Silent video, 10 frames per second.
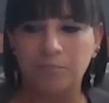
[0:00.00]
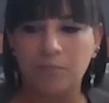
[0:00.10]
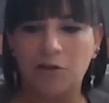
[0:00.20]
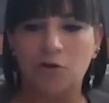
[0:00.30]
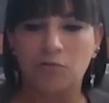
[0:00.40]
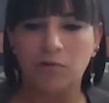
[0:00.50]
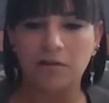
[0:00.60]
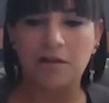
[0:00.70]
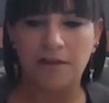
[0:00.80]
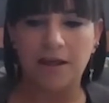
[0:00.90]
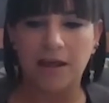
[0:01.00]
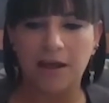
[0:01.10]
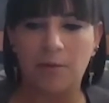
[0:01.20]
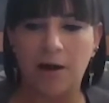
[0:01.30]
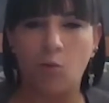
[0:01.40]
really thinking
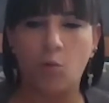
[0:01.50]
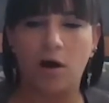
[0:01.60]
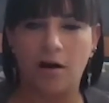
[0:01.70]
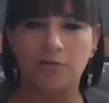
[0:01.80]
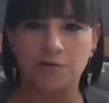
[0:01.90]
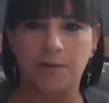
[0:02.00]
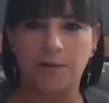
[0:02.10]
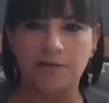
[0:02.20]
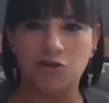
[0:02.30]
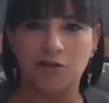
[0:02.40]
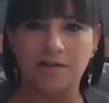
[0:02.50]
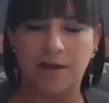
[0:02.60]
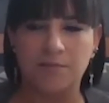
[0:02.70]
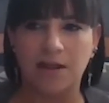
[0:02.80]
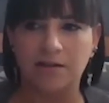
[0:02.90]
about what are those messages
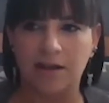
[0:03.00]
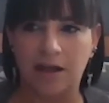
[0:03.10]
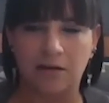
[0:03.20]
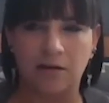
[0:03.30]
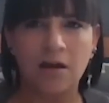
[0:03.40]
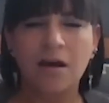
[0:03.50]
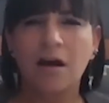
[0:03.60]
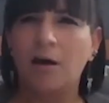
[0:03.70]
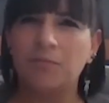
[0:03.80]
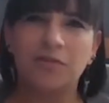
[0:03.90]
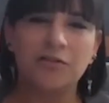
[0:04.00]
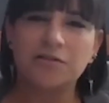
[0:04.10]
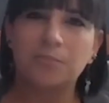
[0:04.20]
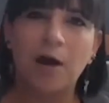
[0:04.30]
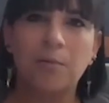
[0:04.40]
I'm sending. And
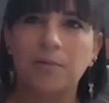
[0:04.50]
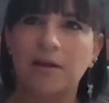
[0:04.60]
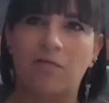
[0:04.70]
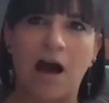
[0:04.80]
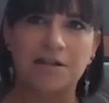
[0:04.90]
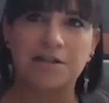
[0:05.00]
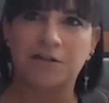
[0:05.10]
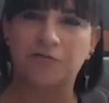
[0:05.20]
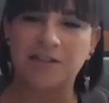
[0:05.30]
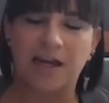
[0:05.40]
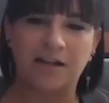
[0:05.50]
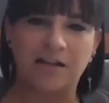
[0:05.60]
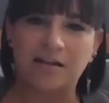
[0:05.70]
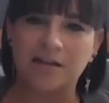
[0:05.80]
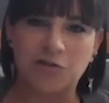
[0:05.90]
there's probably a lot of different
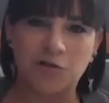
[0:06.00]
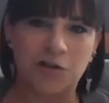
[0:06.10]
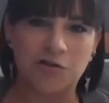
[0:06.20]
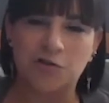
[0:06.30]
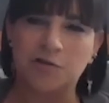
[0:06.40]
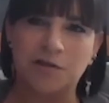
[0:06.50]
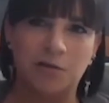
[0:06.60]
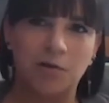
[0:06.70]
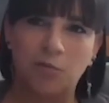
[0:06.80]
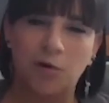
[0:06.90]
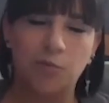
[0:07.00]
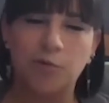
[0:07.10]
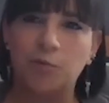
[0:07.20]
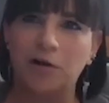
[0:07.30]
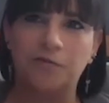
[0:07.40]
techniques that you could use, and what
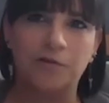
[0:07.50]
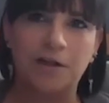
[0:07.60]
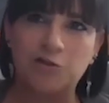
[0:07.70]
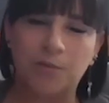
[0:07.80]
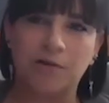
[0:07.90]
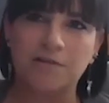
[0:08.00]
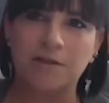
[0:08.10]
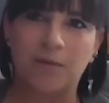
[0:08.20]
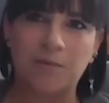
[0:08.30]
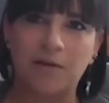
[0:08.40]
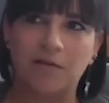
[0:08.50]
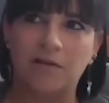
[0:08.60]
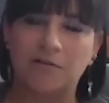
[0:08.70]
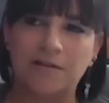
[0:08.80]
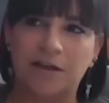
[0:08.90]
would work for each person might be a
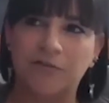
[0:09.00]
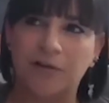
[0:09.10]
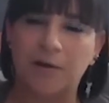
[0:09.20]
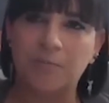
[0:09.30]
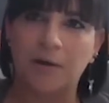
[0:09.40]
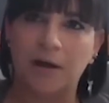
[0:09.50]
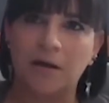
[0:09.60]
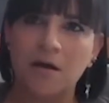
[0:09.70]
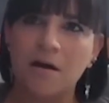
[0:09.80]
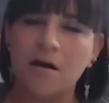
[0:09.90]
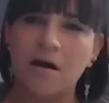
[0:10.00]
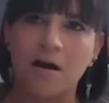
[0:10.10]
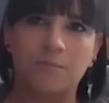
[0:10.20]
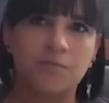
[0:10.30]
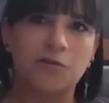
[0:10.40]
little different. But
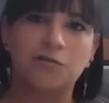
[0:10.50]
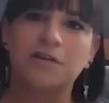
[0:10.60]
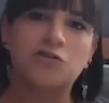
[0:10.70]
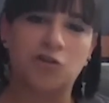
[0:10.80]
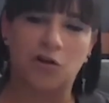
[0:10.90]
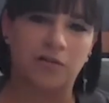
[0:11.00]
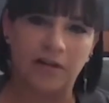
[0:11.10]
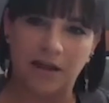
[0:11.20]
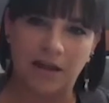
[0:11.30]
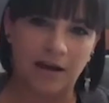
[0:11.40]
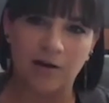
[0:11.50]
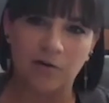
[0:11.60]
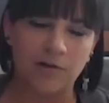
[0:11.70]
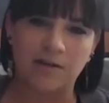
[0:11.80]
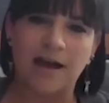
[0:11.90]
certainly journaling,
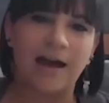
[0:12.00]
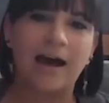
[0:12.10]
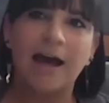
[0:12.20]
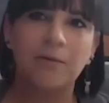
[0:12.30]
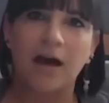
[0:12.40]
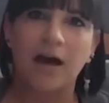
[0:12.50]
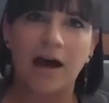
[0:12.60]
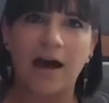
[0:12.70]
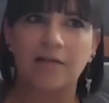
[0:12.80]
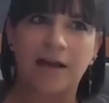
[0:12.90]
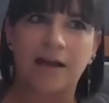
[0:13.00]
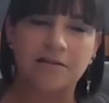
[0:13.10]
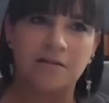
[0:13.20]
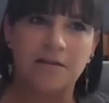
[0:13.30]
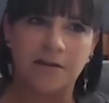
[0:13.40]
I like
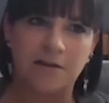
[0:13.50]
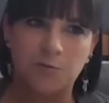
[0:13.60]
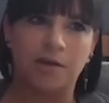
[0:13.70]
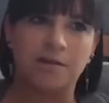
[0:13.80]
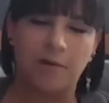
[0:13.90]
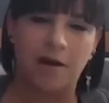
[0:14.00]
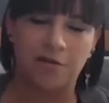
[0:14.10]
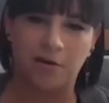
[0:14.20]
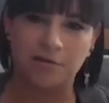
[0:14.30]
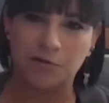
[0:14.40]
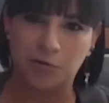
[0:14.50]
to express my thoughts through